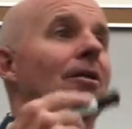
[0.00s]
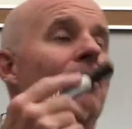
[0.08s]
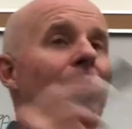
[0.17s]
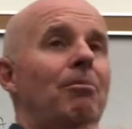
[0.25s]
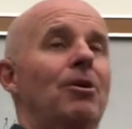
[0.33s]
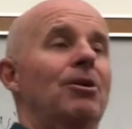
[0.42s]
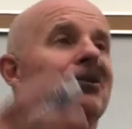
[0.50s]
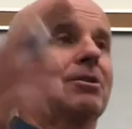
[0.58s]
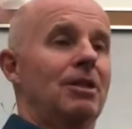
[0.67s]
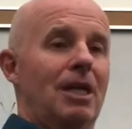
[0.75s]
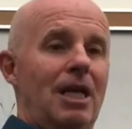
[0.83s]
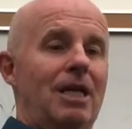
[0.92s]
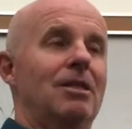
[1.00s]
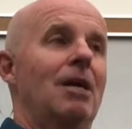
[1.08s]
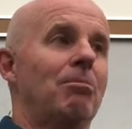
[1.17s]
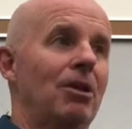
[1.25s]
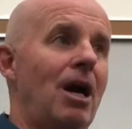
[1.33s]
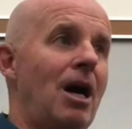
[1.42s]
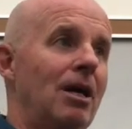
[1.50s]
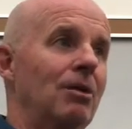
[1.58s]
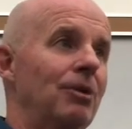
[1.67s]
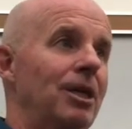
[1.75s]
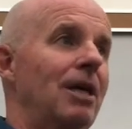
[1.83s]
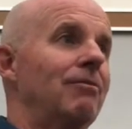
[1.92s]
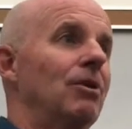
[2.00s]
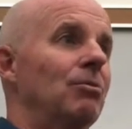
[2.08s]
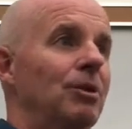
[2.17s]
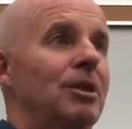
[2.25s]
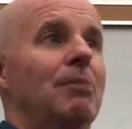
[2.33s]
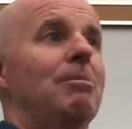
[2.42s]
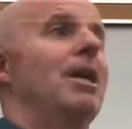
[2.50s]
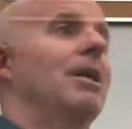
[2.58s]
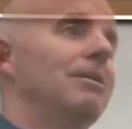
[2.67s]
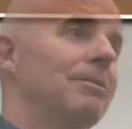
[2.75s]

the person that had that blog or whatever would get paid.